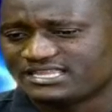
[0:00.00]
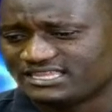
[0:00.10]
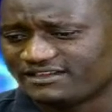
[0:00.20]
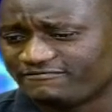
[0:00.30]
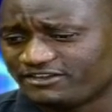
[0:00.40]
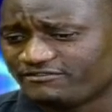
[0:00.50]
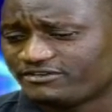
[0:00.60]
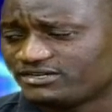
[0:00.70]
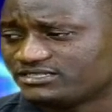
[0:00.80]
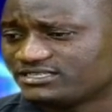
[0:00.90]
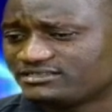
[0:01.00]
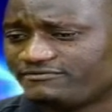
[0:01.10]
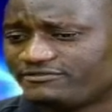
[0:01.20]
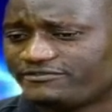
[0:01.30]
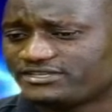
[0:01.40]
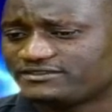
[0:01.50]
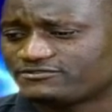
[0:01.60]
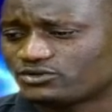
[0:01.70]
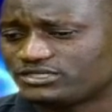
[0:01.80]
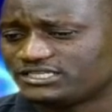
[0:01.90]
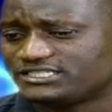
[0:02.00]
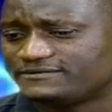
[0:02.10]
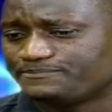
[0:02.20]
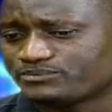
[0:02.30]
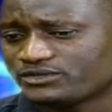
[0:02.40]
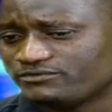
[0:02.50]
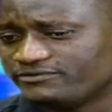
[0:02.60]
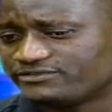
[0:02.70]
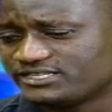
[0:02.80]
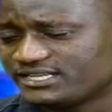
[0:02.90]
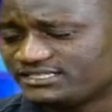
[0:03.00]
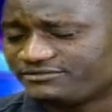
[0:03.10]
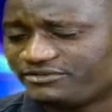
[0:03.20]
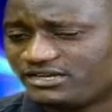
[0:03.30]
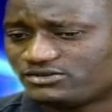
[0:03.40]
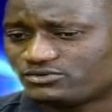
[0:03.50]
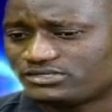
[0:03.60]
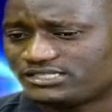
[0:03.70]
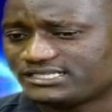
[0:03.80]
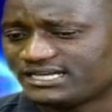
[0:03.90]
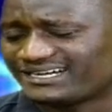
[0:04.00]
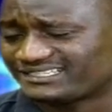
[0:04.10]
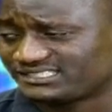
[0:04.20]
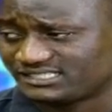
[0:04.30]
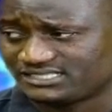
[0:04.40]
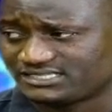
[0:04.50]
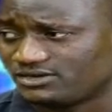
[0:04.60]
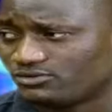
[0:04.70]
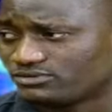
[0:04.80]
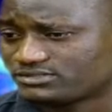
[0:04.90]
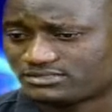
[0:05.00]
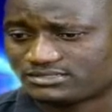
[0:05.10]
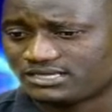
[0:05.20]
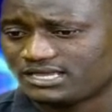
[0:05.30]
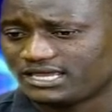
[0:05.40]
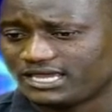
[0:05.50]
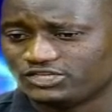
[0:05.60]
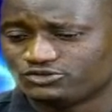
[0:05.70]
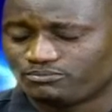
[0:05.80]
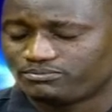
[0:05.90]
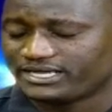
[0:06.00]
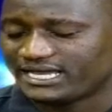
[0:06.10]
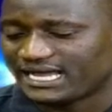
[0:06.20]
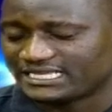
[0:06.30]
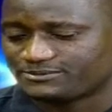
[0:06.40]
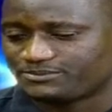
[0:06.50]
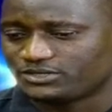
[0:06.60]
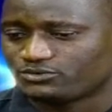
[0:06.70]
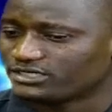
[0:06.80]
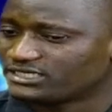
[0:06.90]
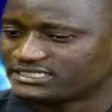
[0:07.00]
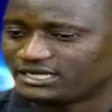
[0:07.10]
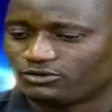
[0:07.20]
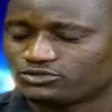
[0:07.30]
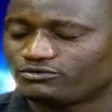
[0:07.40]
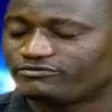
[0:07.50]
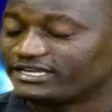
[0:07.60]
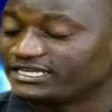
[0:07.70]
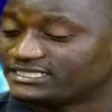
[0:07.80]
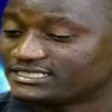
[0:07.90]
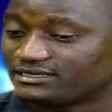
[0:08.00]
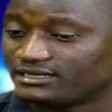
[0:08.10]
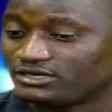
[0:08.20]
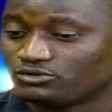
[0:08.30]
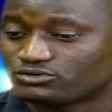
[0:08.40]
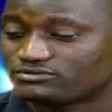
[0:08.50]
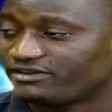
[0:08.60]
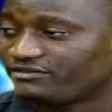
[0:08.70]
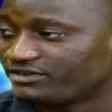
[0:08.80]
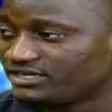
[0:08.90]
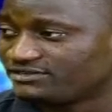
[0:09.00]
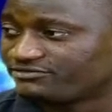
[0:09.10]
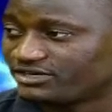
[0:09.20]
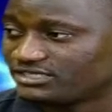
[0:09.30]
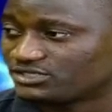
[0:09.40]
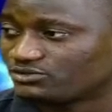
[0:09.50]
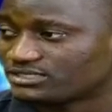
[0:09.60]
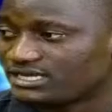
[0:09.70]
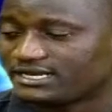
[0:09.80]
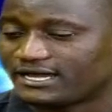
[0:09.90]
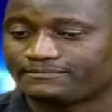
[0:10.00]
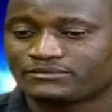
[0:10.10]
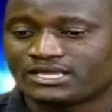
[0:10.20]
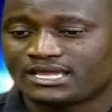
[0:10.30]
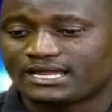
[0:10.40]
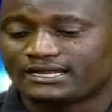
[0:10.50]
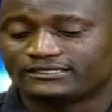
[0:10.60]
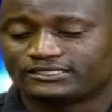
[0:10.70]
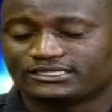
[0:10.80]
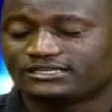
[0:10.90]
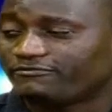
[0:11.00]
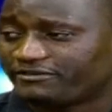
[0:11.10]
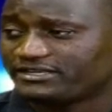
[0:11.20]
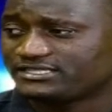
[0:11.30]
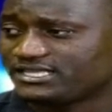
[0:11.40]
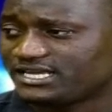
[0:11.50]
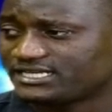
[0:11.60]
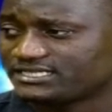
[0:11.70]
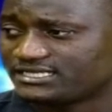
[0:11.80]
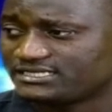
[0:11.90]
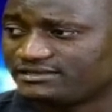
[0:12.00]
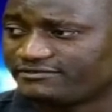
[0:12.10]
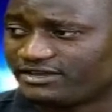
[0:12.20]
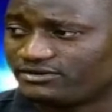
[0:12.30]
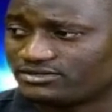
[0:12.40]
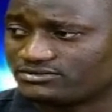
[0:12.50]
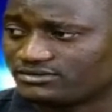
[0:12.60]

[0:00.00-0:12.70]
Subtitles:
They are very, very defensive, solid. We've seen a different Rudiger. Christensen looks a new player. Aspilicueta, Thiago Silva. It looks very, very different Chelsea, and they will fancy their chances in the final as well.